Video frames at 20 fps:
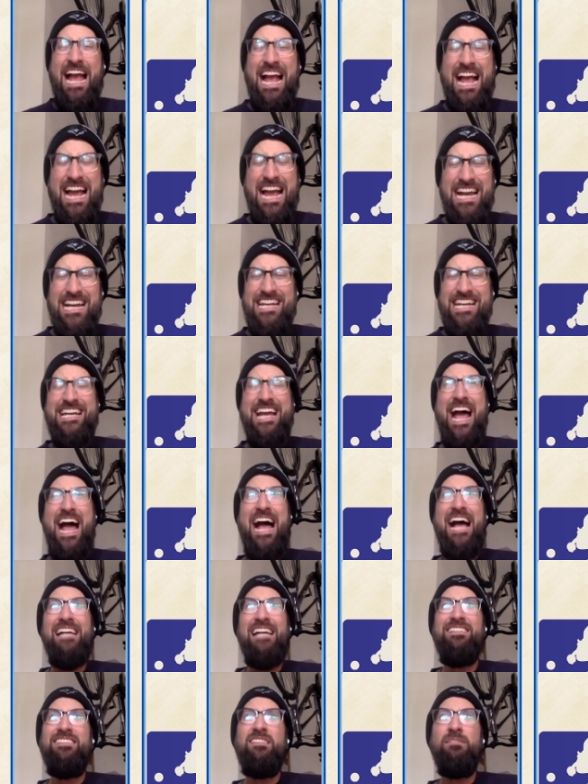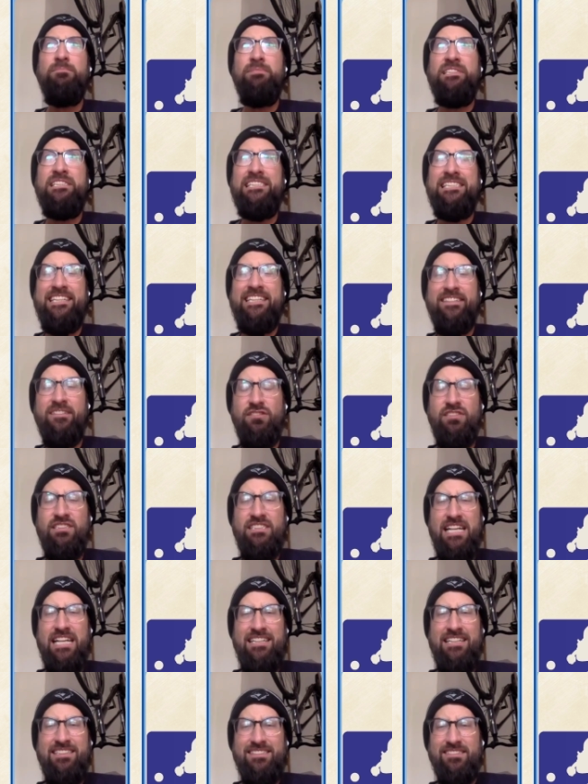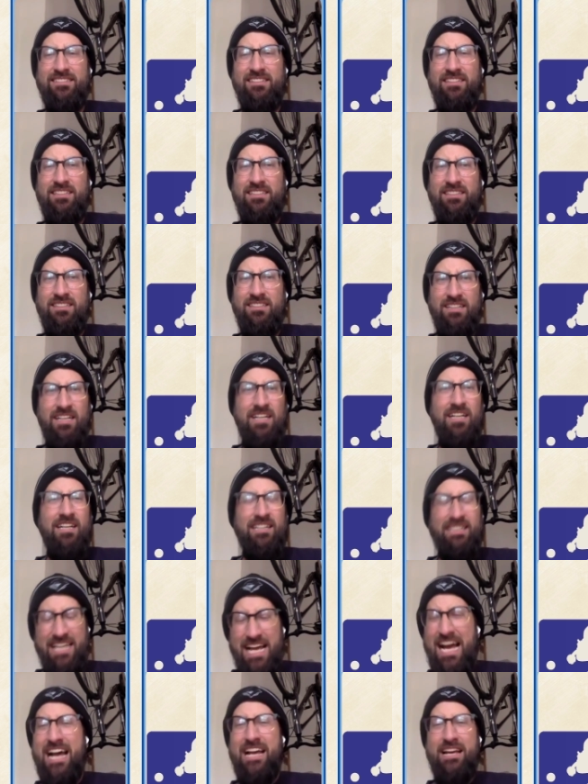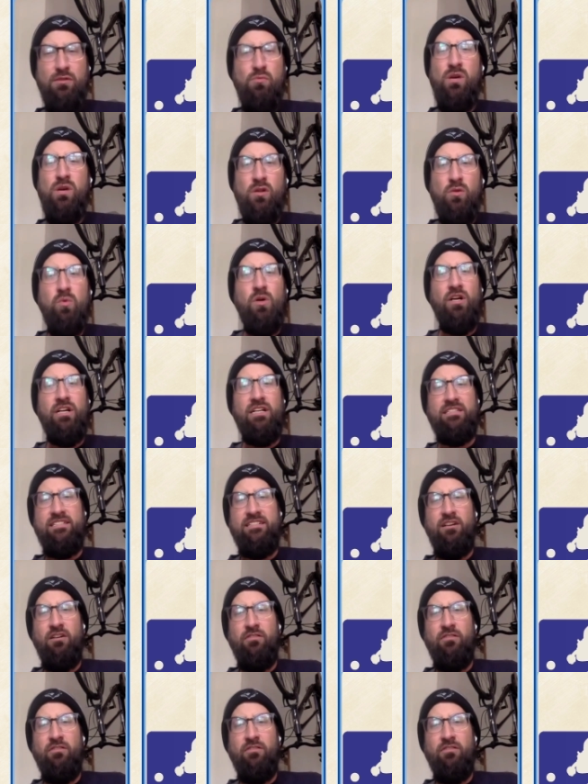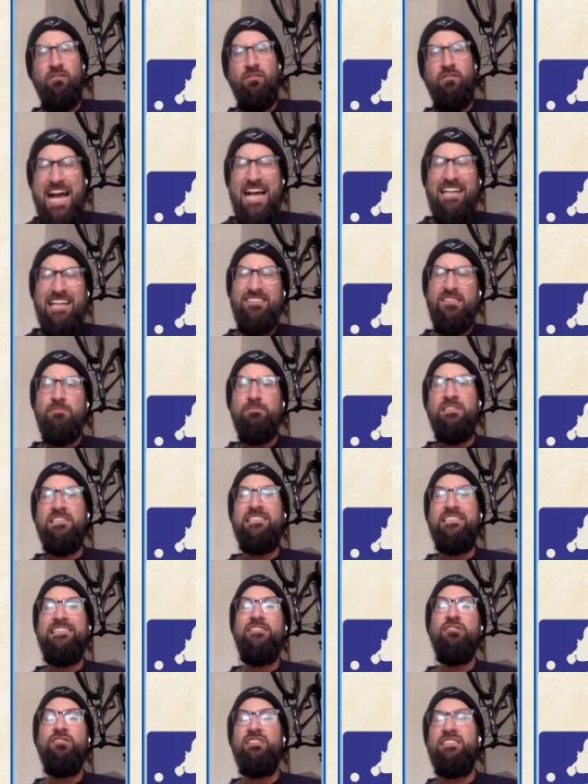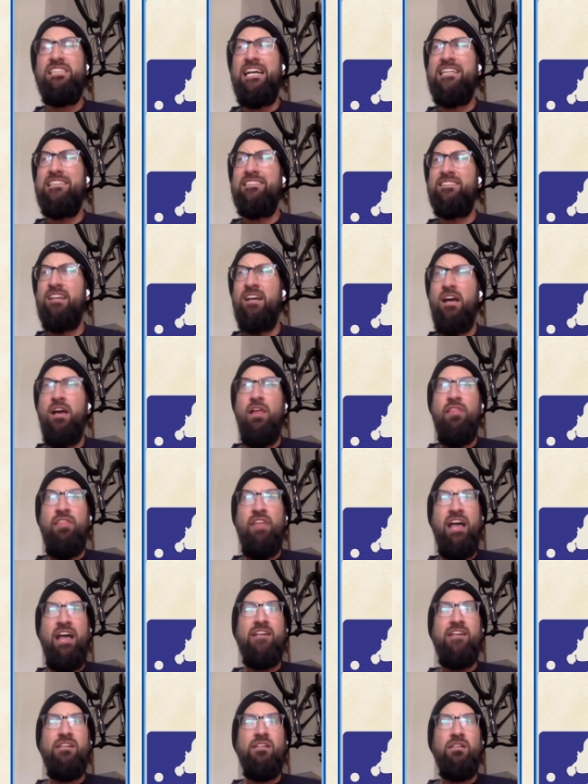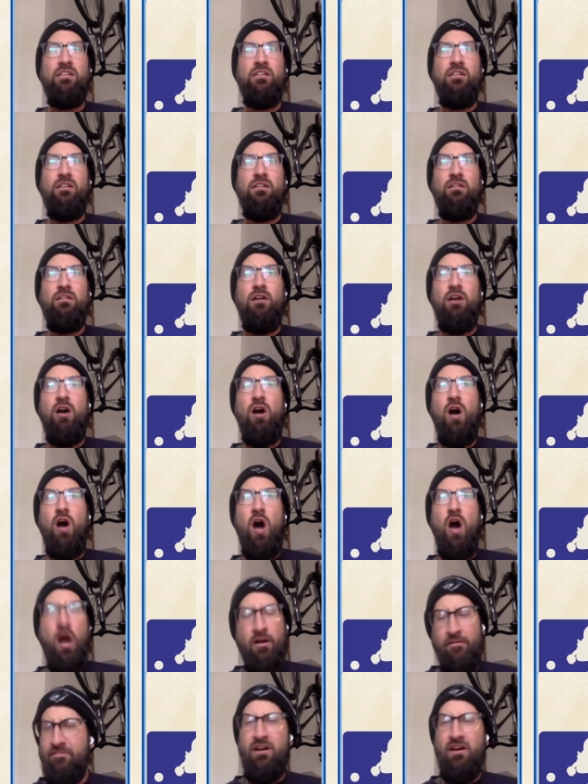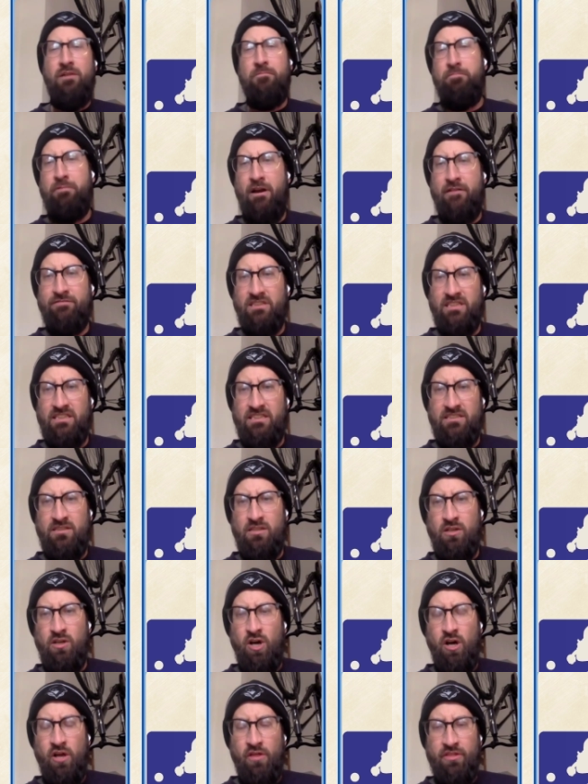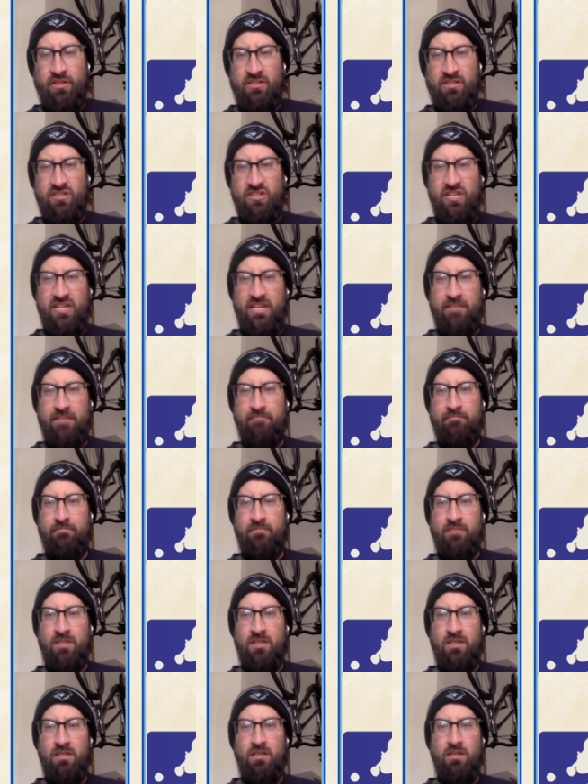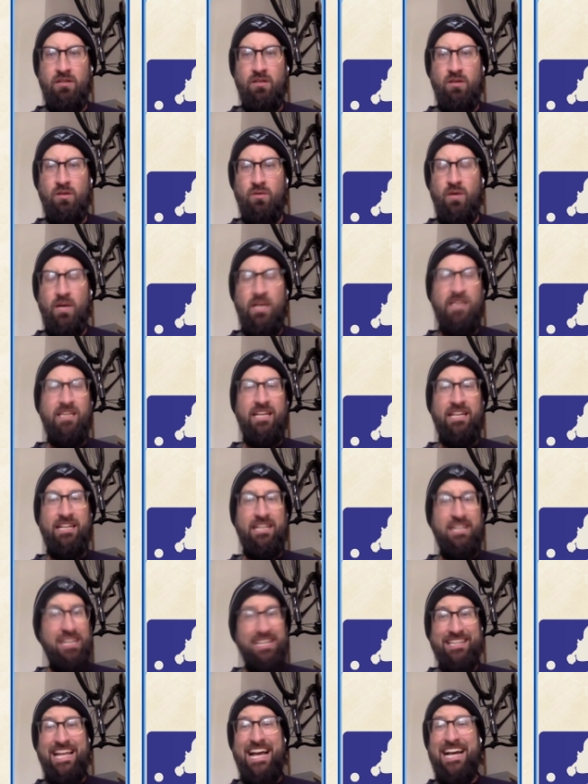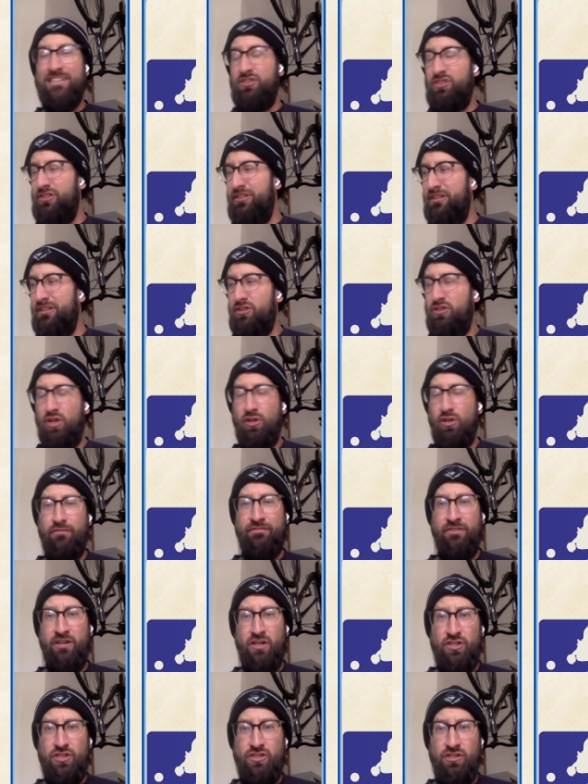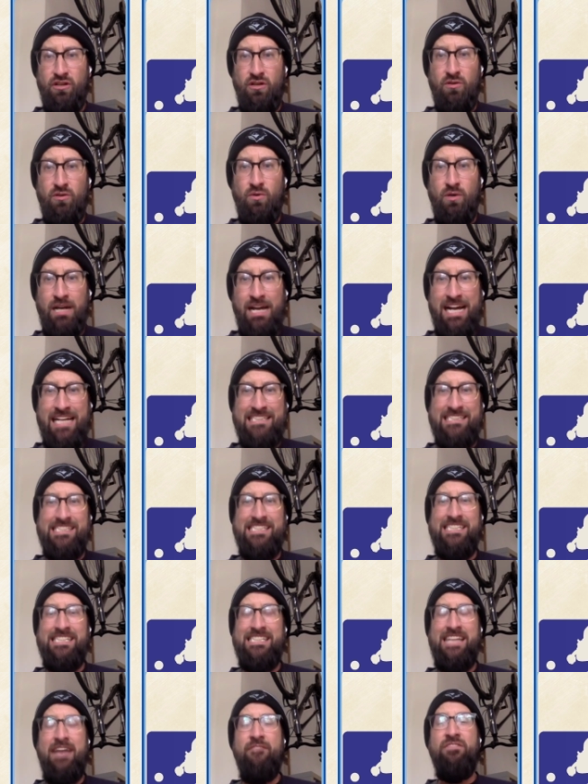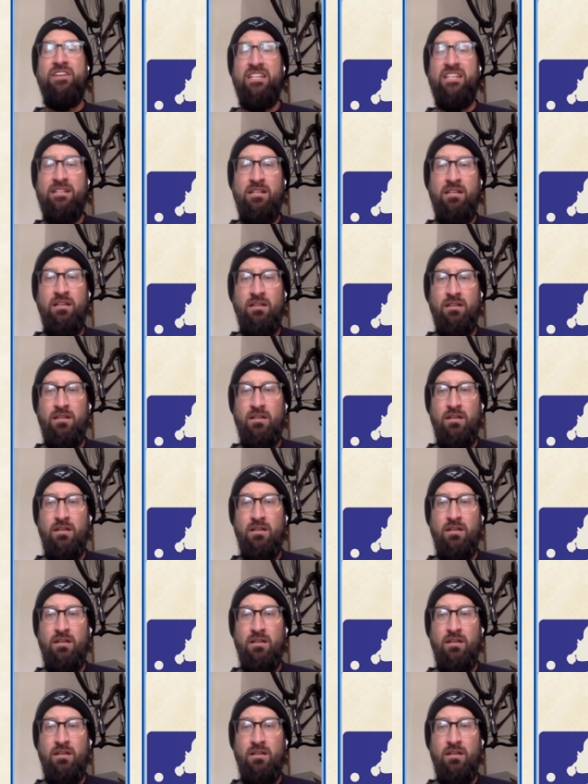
and he has some skill sets. Yeah, it will work itself out, and he has some skill sets that aren't very prevalent on this team, right? Like last year, Daulton Varsho had 7